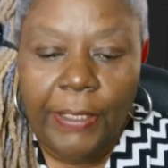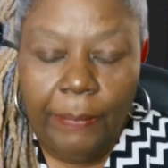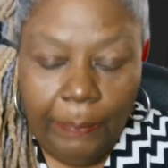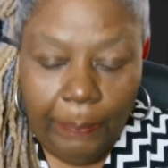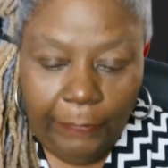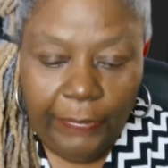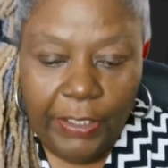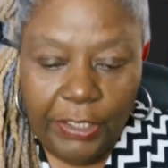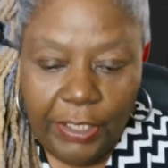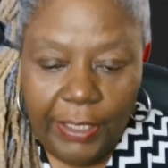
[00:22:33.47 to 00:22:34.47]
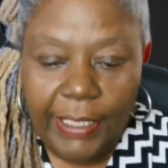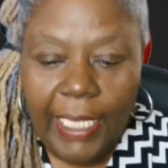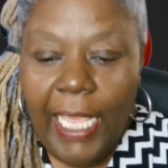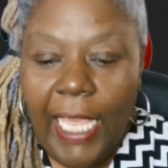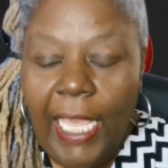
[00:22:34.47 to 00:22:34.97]
provisions
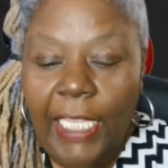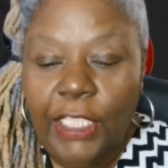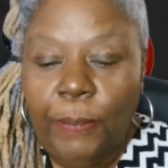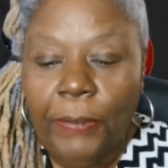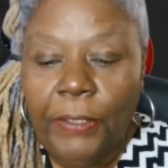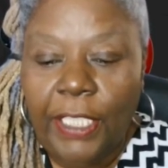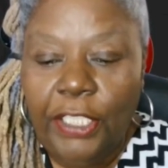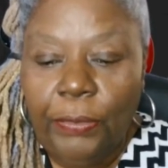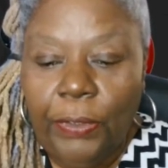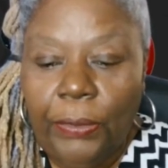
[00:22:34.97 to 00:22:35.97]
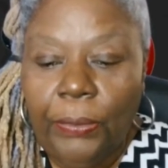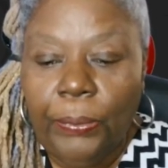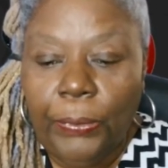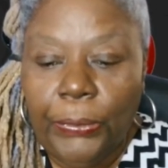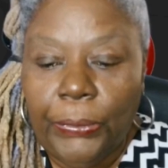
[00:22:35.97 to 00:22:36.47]
is procedural
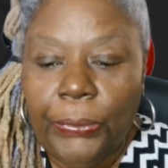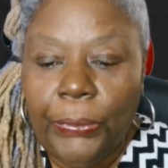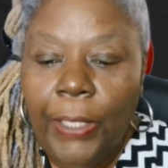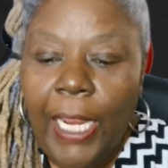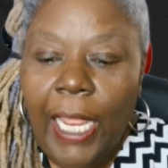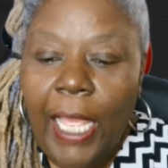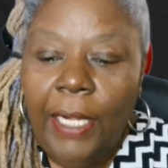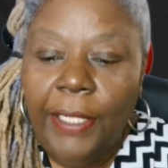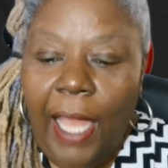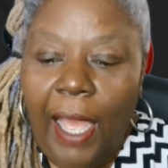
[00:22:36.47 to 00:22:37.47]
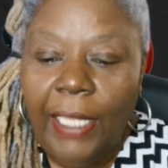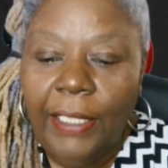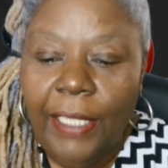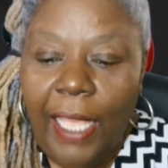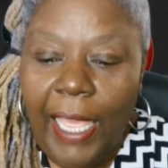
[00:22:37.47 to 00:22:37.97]
rule, not
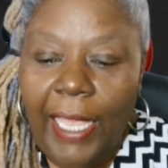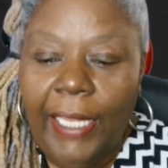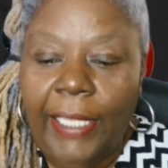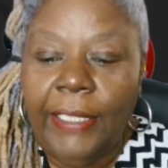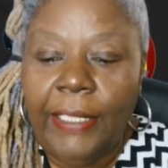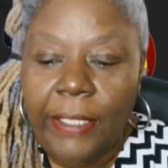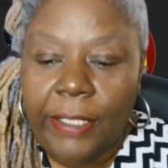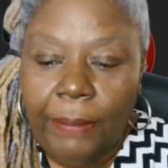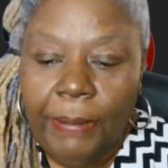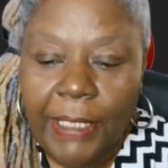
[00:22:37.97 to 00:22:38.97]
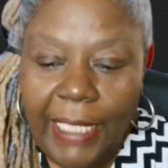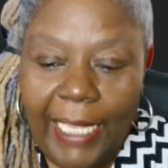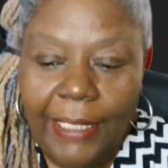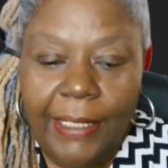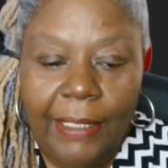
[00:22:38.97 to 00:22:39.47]
a
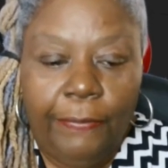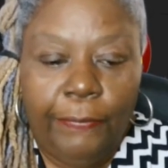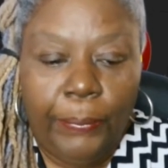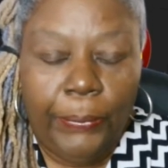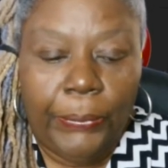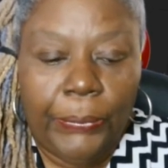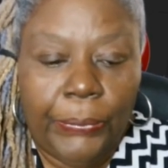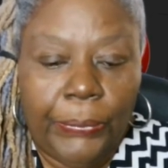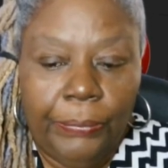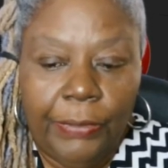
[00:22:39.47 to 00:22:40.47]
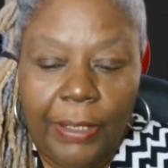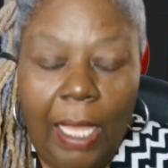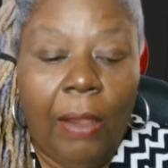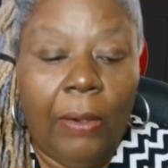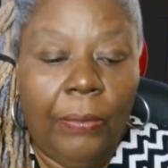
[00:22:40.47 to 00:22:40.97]
substantive
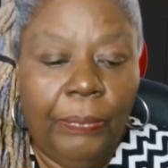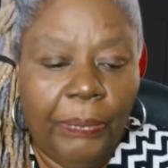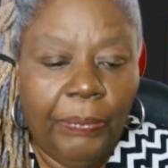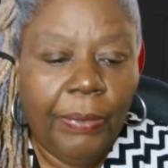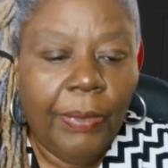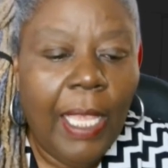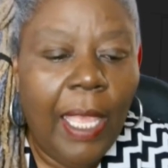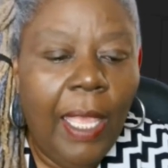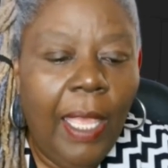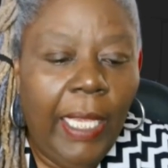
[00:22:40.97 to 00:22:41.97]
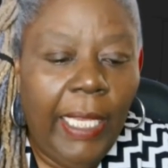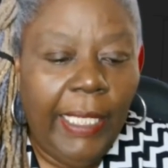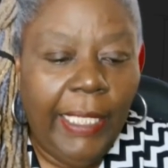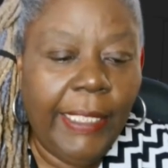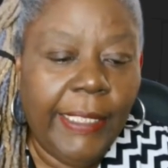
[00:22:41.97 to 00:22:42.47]
law.
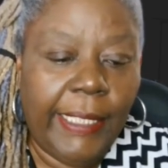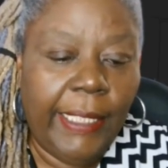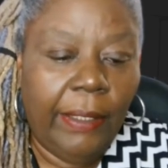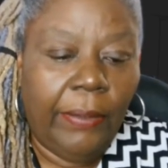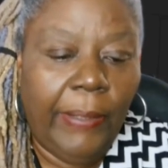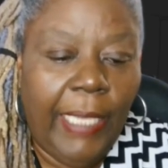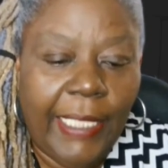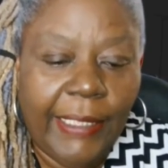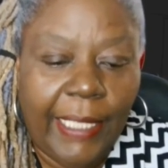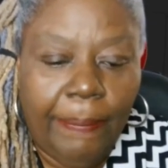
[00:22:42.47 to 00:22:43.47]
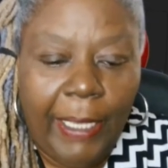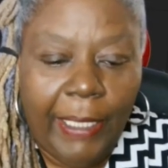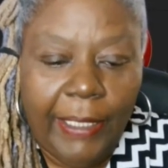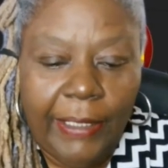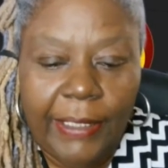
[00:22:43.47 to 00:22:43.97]
It creates a
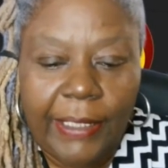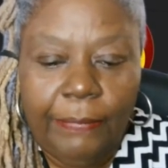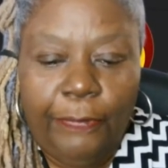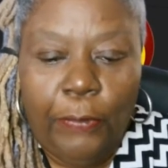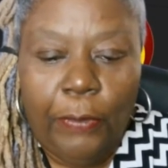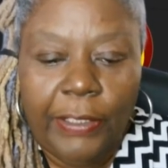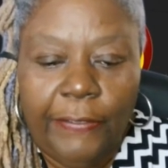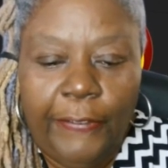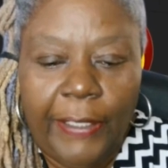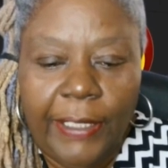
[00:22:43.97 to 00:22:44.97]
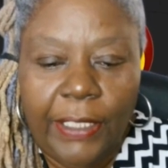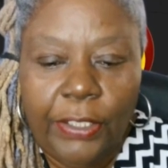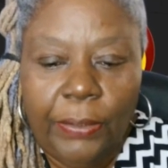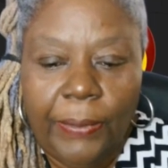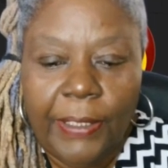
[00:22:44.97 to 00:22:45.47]
mechanism for defendant
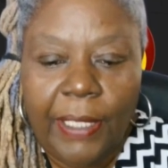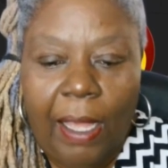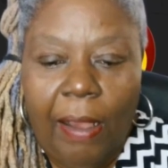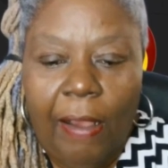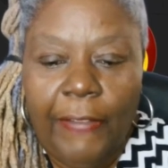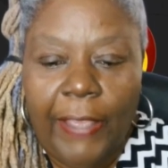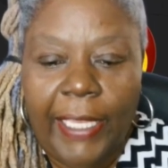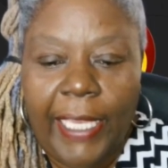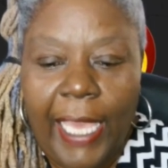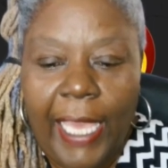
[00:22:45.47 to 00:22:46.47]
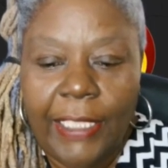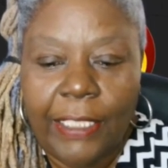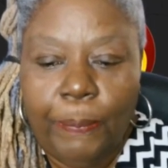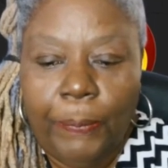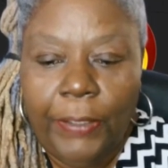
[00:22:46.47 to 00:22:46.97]
to resolve a case
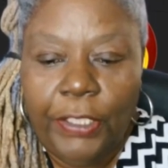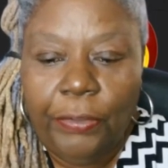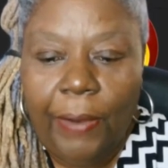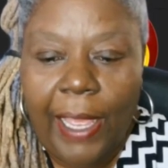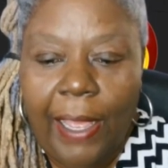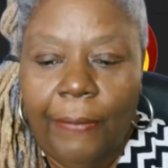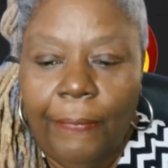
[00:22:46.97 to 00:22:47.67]
pretrial,